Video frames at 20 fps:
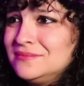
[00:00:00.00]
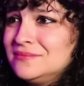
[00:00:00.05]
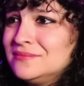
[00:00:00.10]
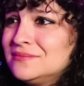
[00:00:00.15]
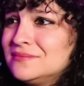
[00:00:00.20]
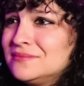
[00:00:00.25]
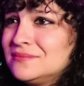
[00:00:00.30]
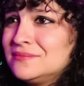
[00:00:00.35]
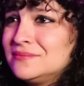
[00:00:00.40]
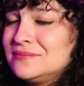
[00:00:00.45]

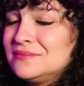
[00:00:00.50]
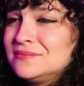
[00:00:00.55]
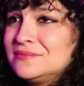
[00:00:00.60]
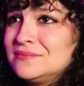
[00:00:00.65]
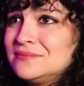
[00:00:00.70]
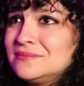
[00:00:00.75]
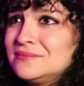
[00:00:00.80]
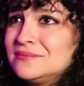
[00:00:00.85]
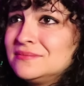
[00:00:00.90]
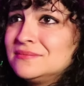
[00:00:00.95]
Take care,
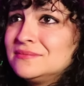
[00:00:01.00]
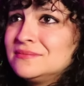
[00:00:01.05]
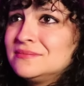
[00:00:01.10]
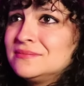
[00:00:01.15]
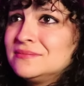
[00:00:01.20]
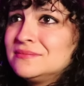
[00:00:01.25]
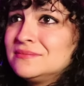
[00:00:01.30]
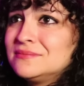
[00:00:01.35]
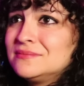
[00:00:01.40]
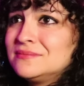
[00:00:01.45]
young one.
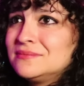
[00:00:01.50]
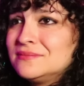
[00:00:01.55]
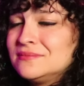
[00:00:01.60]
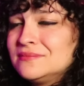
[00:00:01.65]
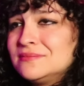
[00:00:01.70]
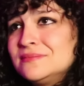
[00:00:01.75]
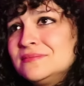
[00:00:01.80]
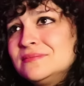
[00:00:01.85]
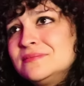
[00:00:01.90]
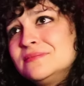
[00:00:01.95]

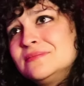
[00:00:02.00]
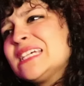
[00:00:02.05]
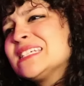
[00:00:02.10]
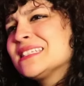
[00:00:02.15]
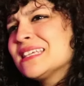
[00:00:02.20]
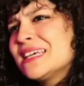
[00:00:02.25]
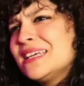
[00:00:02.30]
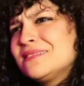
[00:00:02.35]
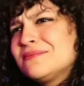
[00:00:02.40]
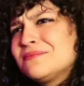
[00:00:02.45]
Is
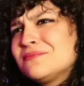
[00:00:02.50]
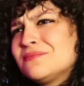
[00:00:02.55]
that...